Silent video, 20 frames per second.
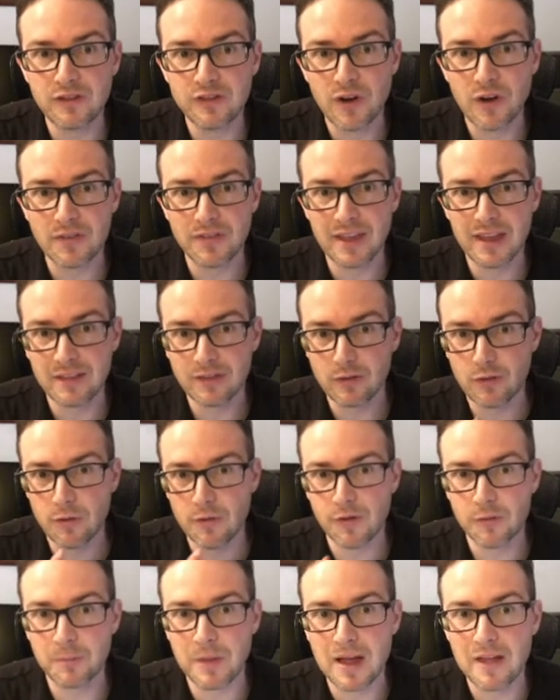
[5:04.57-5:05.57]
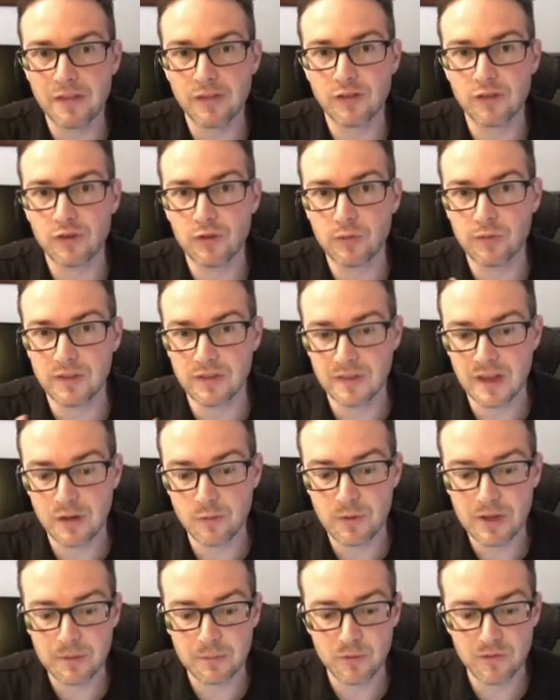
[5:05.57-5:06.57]
chart that corresponds to the
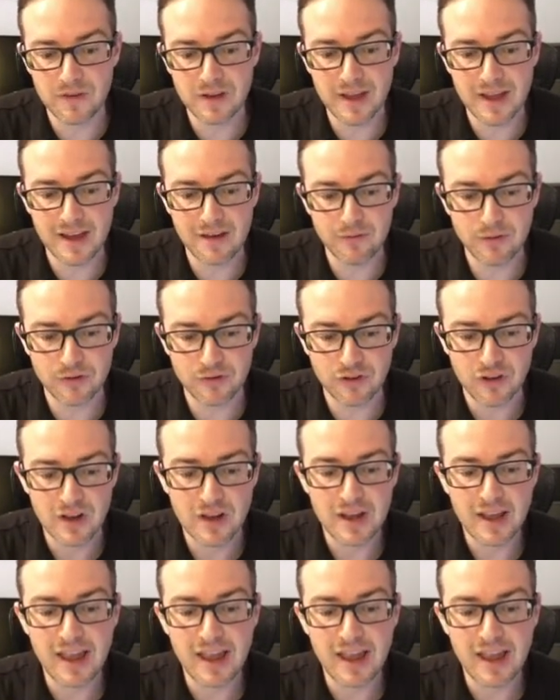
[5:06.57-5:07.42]
10-week moving average.